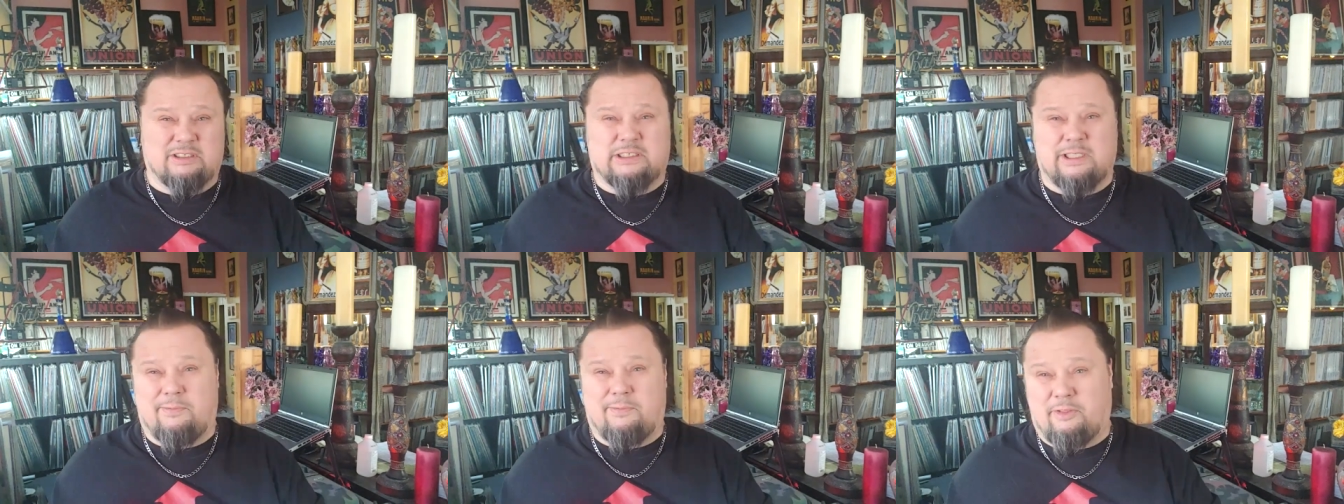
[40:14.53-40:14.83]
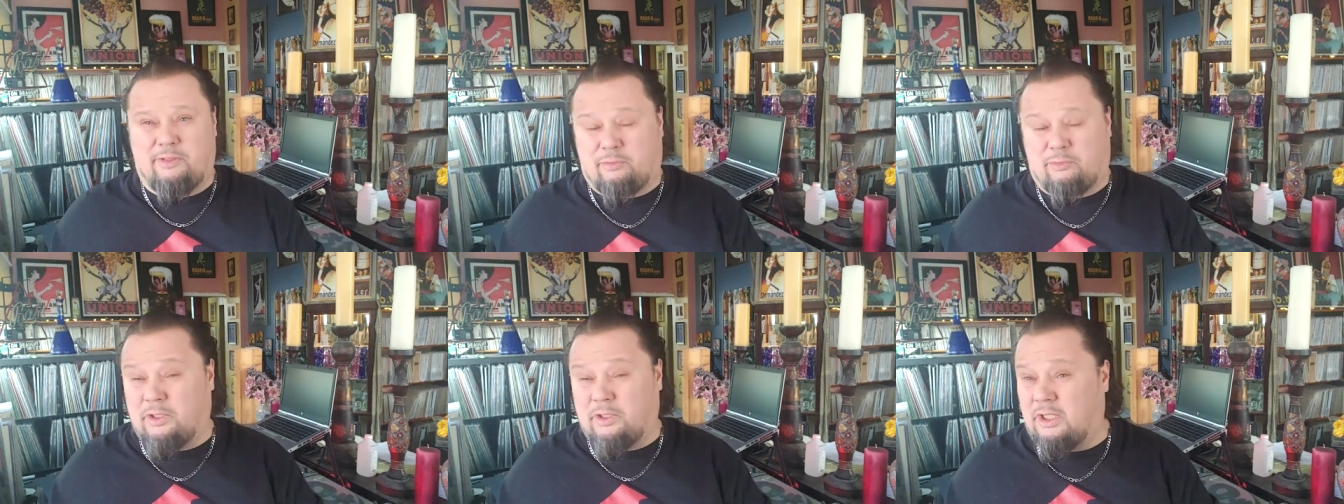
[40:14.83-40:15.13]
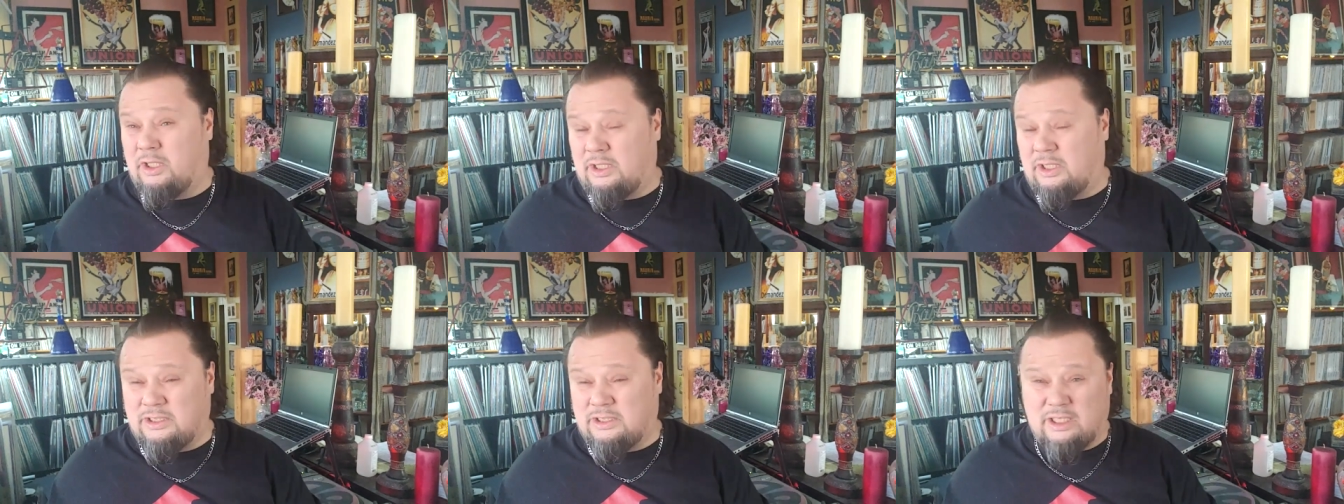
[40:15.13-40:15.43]

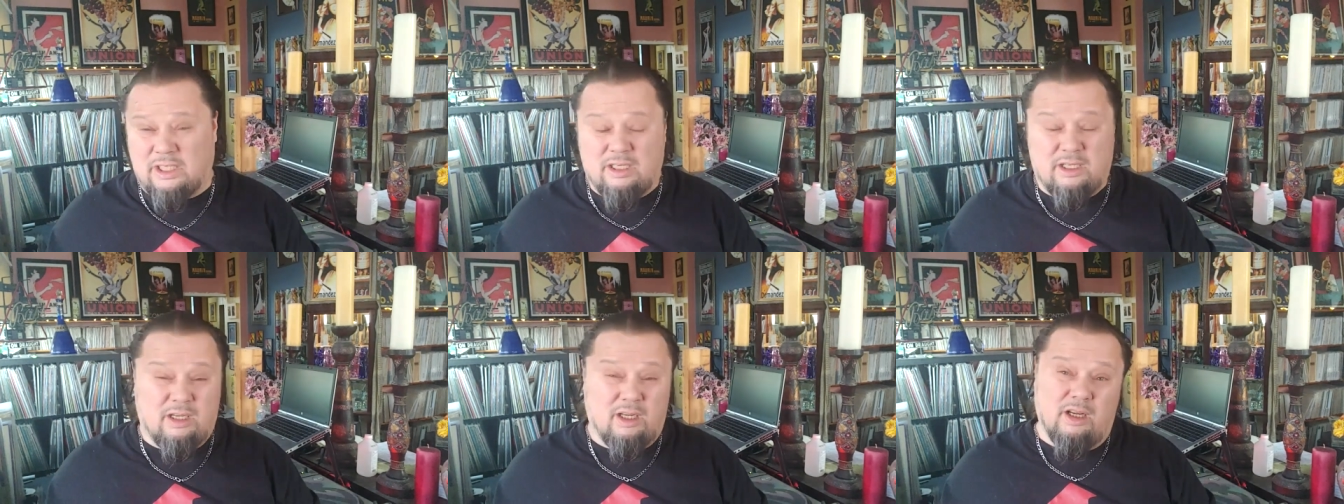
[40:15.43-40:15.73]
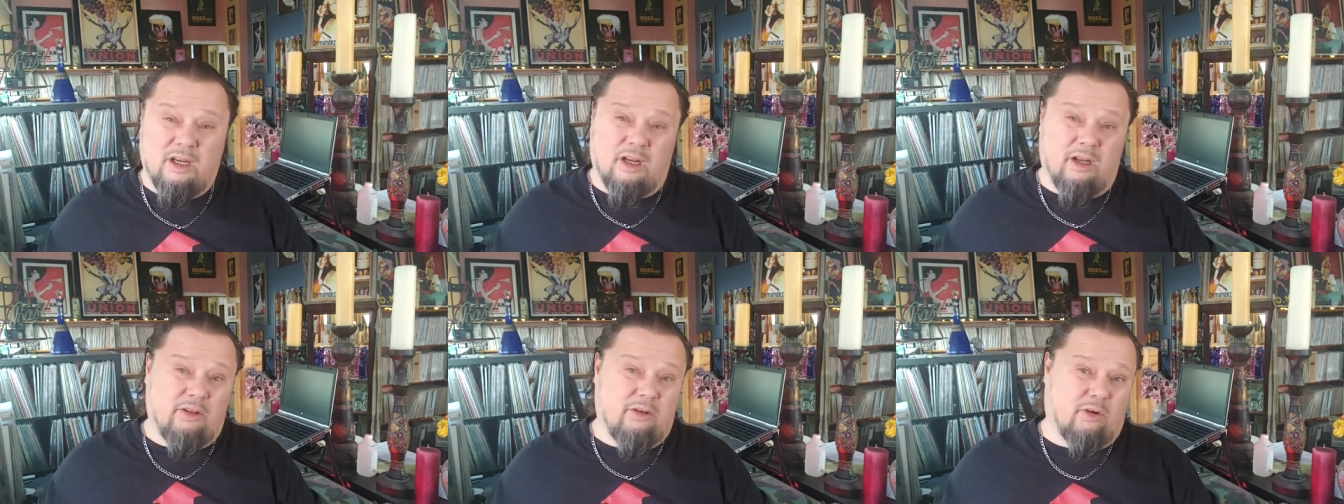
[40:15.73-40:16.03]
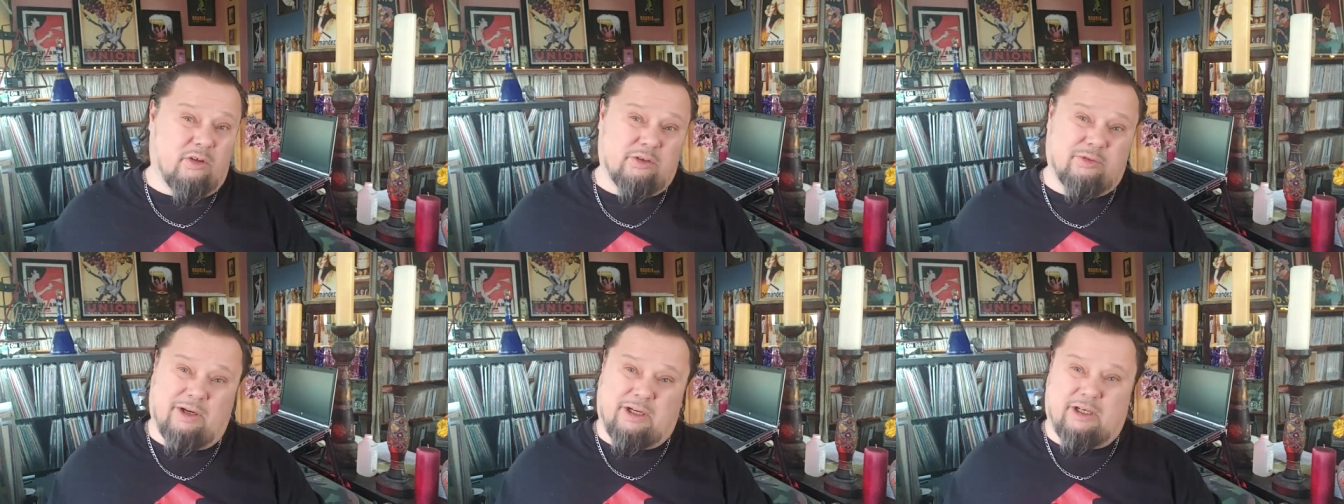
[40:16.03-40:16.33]
7300s,
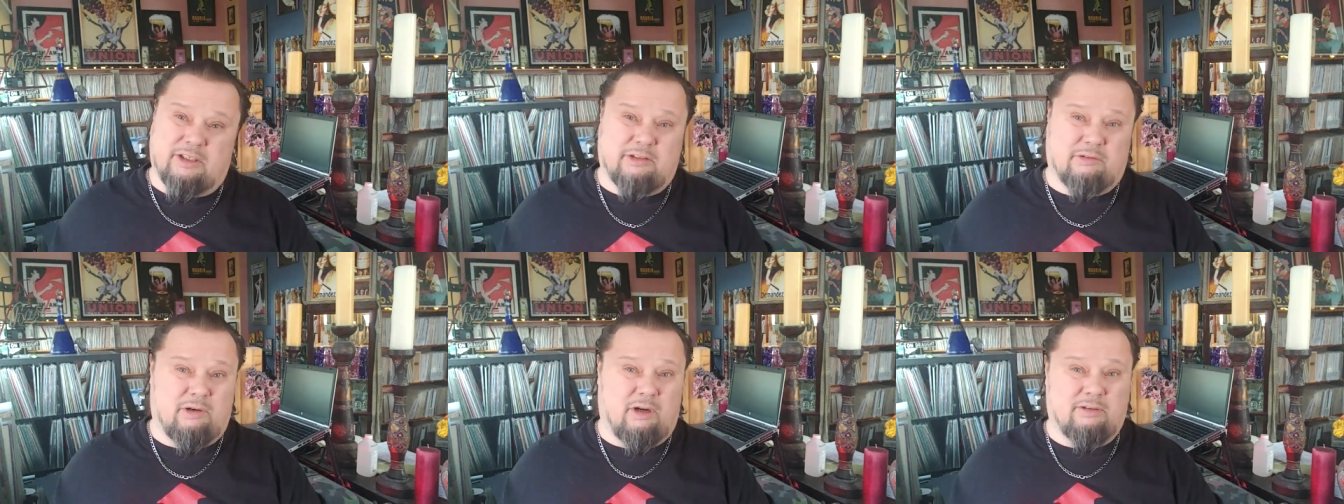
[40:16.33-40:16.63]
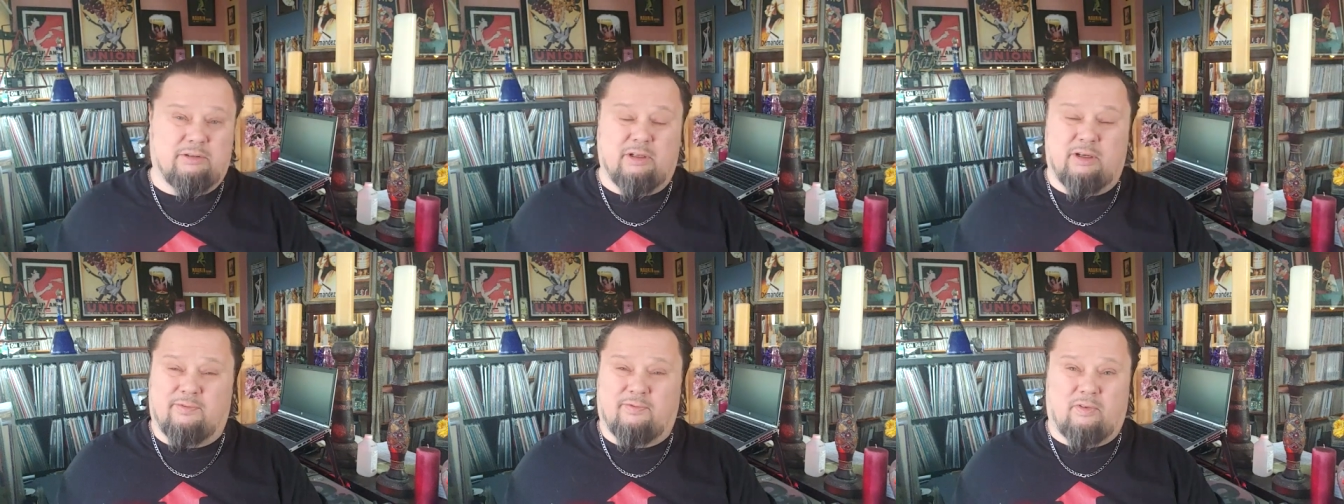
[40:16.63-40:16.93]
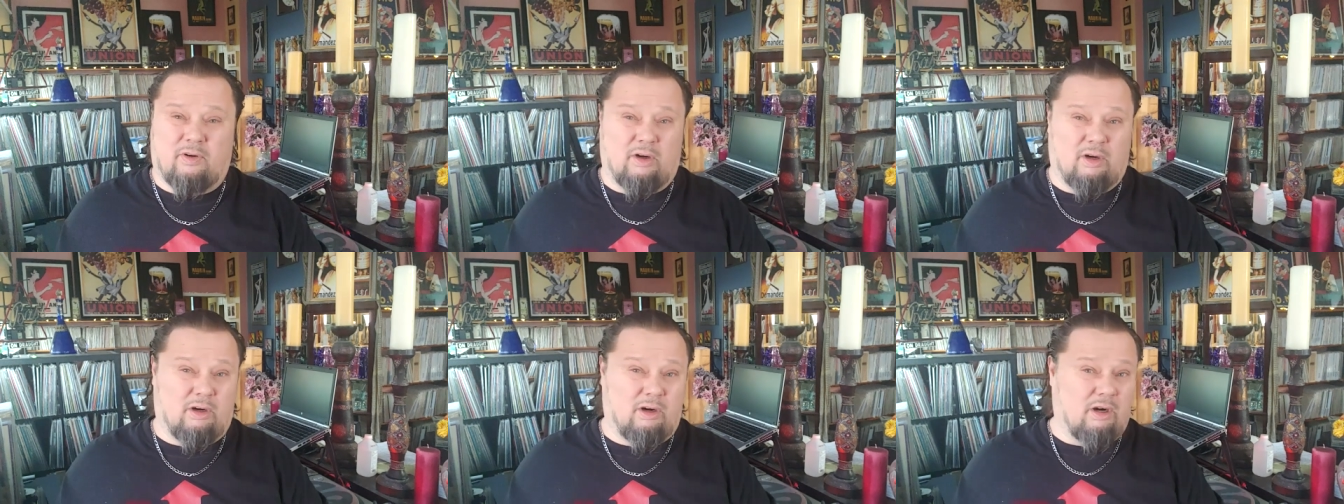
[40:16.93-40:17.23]
those records are out there
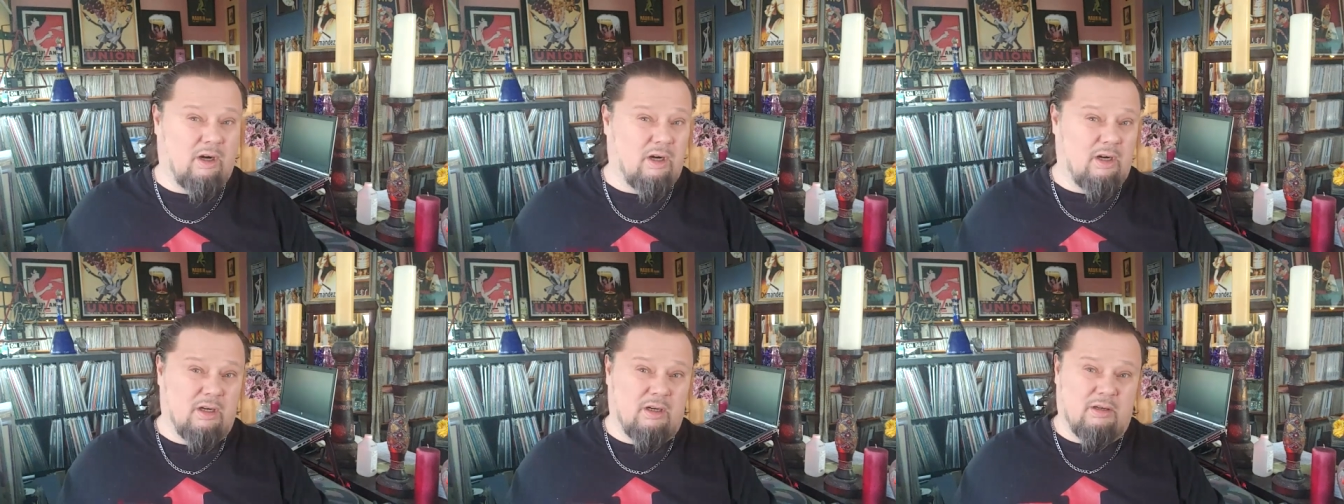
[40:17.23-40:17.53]
for